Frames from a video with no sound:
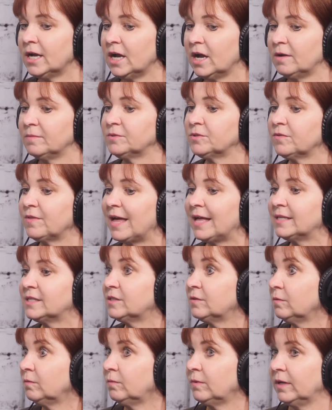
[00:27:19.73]
So
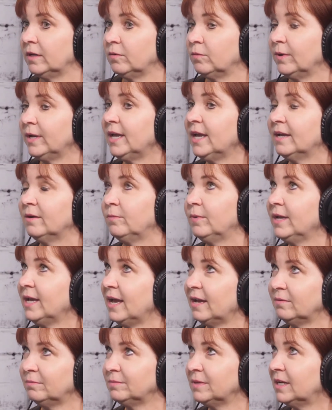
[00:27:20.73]
that's, we
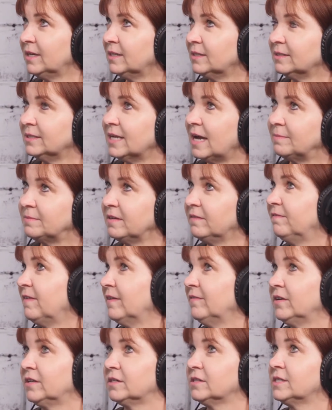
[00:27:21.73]
adopted
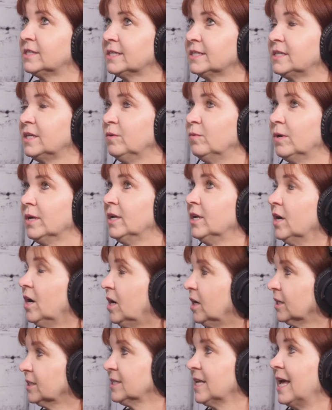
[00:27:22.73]
561
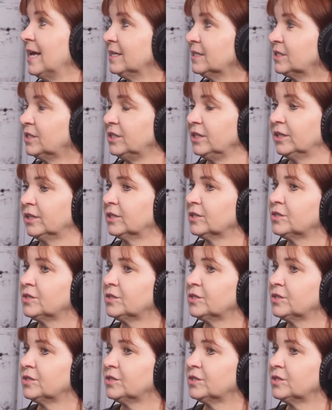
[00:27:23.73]
dogs last year.